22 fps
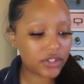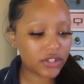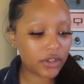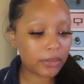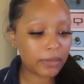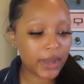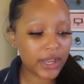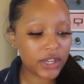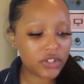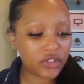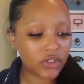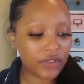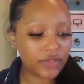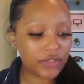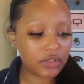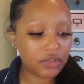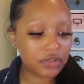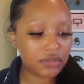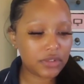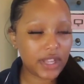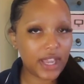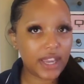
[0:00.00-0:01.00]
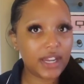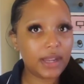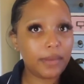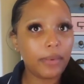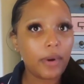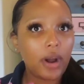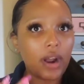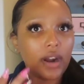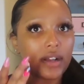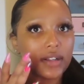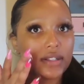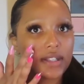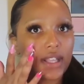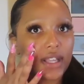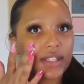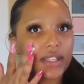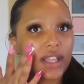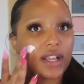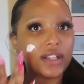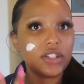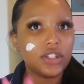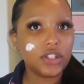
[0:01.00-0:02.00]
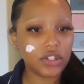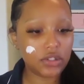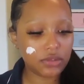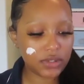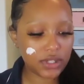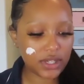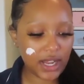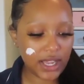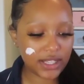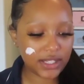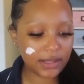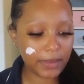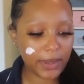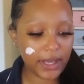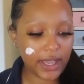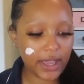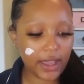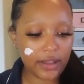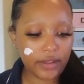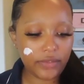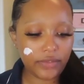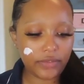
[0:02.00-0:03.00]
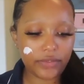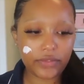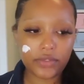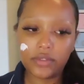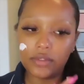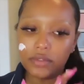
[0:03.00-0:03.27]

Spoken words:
So make sure if you use any products like that to use an SPF.